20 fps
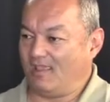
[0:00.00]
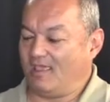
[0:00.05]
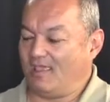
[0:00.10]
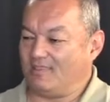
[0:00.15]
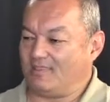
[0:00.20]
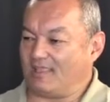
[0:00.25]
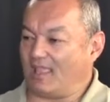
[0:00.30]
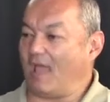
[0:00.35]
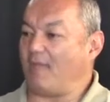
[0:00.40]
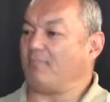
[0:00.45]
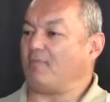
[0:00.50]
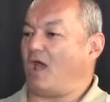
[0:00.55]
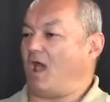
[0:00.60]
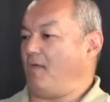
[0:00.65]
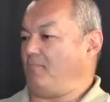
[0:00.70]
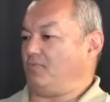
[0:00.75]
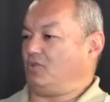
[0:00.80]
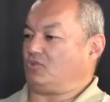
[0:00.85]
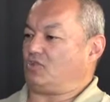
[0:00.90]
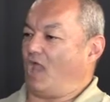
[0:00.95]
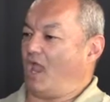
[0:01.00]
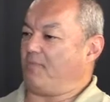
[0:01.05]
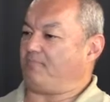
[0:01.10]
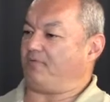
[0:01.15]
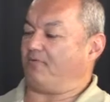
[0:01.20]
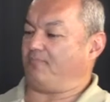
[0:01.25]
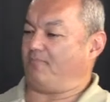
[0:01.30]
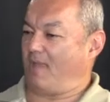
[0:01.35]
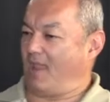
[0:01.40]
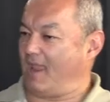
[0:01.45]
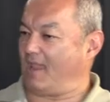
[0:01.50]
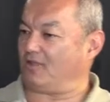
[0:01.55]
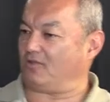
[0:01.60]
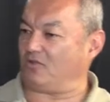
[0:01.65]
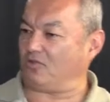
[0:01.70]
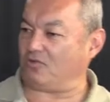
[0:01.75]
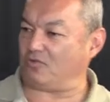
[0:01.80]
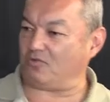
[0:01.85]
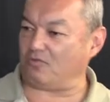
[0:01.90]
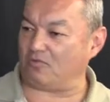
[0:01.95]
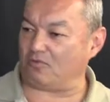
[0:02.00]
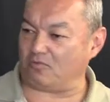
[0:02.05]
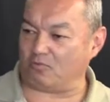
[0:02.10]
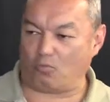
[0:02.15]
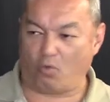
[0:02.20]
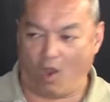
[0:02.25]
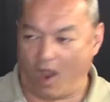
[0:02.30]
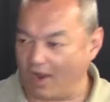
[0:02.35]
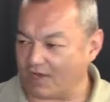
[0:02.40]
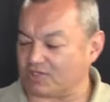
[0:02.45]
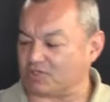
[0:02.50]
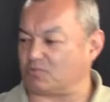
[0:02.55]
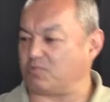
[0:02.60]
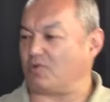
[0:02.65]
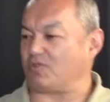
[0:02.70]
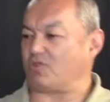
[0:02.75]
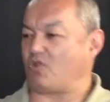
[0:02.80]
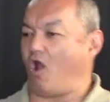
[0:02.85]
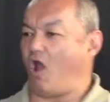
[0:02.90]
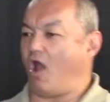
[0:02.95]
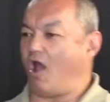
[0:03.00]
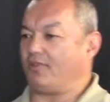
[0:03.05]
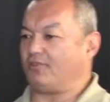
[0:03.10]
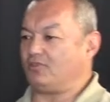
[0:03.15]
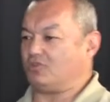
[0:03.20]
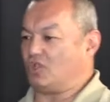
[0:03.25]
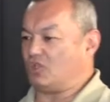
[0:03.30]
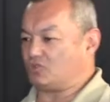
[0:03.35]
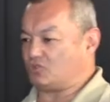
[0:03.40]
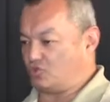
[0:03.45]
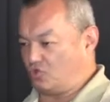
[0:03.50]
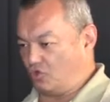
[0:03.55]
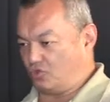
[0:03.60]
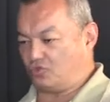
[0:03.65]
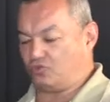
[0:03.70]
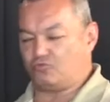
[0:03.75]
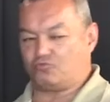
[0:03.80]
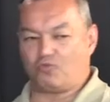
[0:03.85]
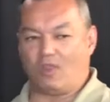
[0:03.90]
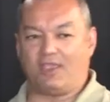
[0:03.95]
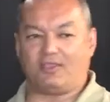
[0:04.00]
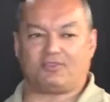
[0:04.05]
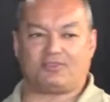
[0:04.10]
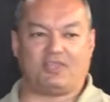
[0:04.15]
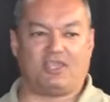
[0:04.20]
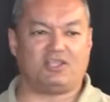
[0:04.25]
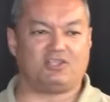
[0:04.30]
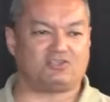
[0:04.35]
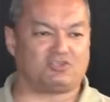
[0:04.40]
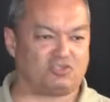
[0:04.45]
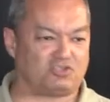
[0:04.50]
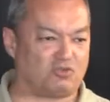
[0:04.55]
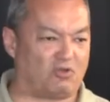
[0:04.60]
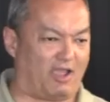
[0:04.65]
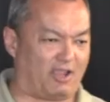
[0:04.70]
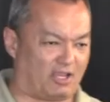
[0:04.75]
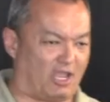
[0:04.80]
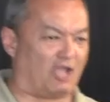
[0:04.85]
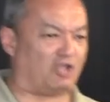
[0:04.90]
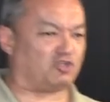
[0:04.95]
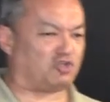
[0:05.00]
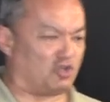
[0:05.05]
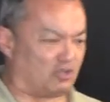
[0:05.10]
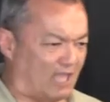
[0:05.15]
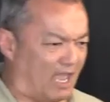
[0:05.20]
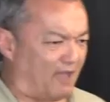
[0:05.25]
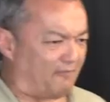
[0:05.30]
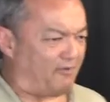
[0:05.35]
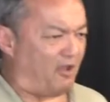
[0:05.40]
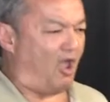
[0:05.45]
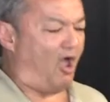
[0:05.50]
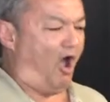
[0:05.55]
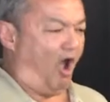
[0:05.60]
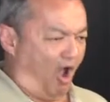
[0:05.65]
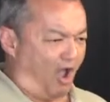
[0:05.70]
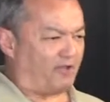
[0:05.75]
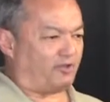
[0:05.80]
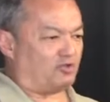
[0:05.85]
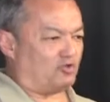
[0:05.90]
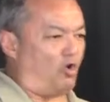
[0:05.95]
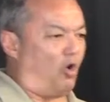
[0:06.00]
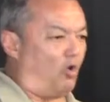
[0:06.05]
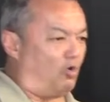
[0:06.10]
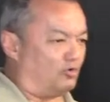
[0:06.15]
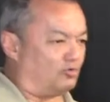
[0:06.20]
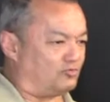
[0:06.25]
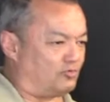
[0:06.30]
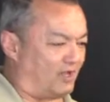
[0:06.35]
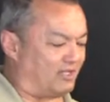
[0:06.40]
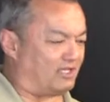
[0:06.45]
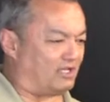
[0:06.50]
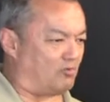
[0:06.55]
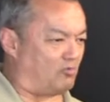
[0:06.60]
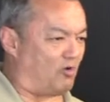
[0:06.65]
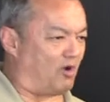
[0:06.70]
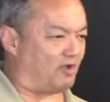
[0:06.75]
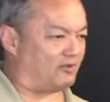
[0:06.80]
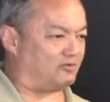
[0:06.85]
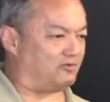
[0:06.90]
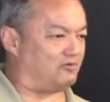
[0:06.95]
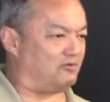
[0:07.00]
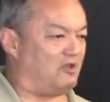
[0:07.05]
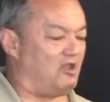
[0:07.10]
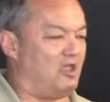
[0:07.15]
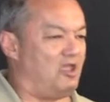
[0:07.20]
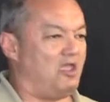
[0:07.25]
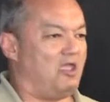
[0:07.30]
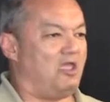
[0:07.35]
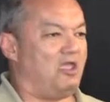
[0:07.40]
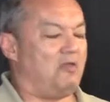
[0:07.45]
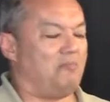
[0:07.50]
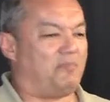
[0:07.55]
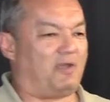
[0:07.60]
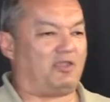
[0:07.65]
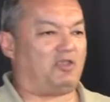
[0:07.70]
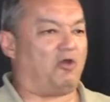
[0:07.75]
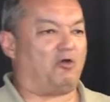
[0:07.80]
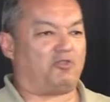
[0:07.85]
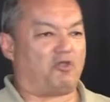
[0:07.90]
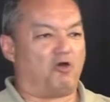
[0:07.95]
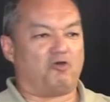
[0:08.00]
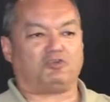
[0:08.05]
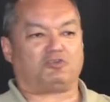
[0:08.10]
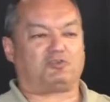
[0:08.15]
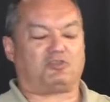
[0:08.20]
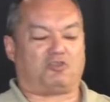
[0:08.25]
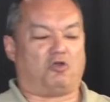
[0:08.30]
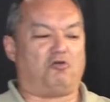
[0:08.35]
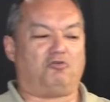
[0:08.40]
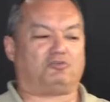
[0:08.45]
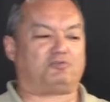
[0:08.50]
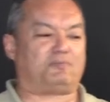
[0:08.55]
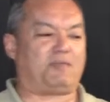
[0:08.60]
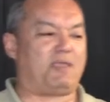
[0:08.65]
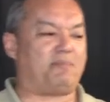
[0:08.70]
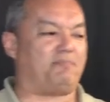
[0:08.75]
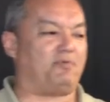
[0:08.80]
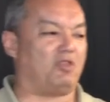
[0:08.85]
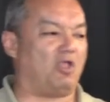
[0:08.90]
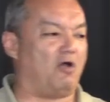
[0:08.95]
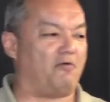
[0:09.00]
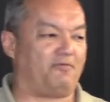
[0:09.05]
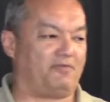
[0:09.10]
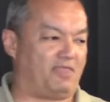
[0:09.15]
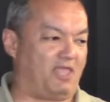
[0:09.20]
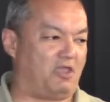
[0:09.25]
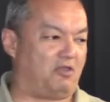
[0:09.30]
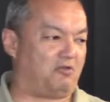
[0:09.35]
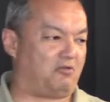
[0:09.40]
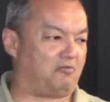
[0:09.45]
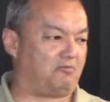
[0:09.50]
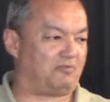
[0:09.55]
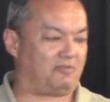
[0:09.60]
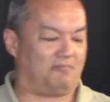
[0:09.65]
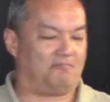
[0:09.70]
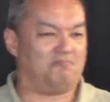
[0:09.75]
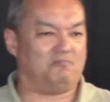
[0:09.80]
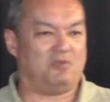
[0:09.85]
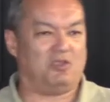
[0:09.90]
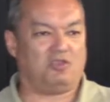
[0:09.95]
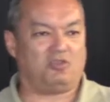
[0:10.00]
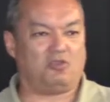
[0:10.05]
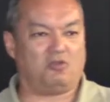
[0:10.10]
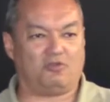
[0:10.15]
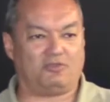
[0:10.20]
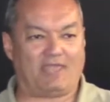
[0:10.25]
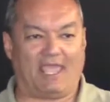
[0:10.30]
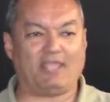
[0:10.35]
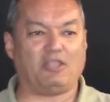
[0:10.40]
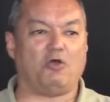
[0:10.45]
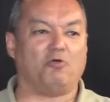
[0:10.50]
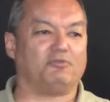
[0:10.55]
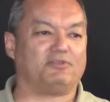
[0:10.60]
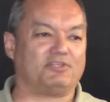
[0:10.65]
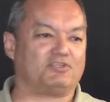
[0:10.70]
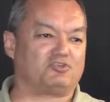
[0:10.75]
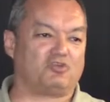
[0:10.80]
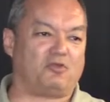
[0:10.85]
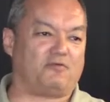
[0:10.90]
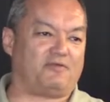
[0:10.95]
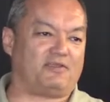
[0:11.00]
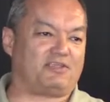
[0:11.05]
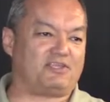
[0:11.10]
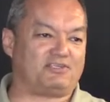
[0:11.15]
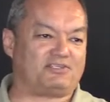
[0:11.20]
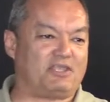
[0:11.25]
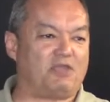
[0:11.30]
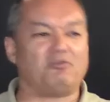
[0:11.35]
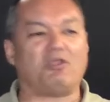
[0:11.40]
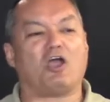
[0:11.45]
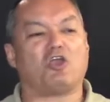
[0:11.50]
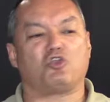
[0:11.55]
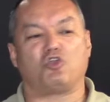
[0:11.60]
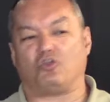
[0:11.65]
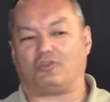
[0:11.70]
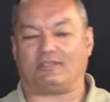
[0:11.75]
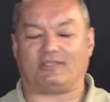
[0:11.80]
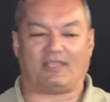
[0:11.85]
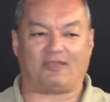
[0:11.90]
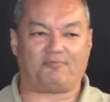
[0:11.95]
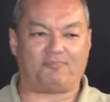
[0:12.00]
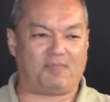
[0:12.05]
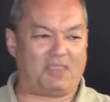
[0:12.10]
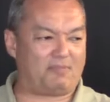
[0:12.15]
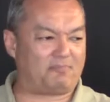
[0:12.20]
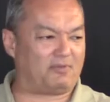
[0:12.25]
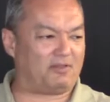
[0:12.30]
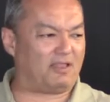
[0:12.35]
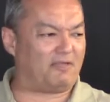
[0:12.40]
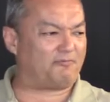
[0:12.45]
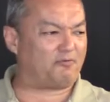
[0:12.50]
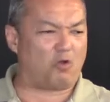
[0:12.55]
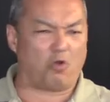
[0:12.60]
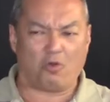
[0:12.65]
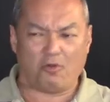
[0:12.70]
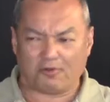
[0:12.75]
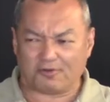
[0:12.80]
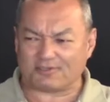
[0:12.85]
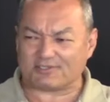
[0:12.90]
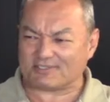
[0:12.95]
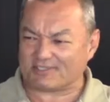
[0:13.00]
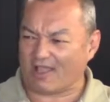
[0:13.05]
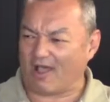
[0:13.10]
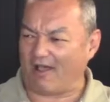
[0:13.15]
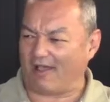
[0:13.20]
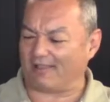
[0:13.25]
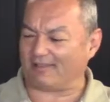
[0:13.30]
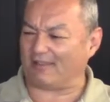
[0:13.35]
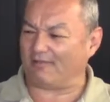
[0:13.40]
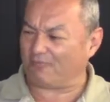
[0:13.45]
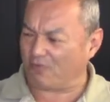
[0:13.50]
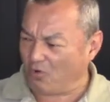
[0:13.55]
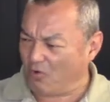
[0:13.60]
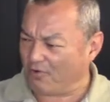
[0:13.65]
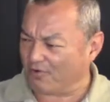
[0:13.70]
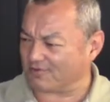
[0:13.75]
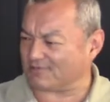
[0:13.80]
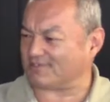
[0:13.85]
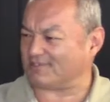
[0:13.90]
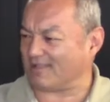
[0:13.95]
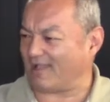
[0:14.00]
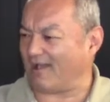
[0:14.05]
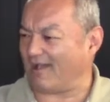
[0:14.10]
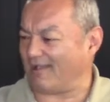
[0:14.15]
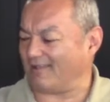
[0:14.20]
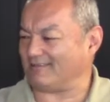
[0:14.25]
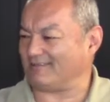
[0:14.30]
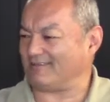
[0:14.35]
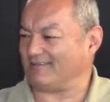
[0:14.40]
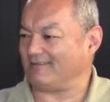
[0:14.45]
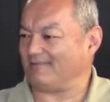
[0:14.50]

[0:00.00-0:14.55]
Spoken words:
That I'm the type of man who walks with God and does good and great things, and so I should have hot and cold running water. But those people over there, they don't deserve it because they're not good enough people. Of course not. Of course not.